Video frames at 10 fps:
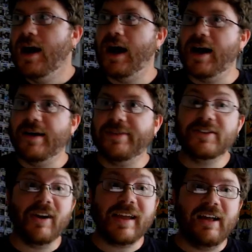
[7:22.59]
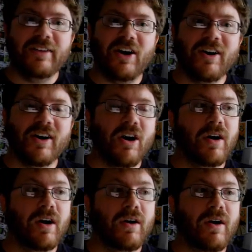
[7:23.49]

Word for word: Uh, the Dark Eldar are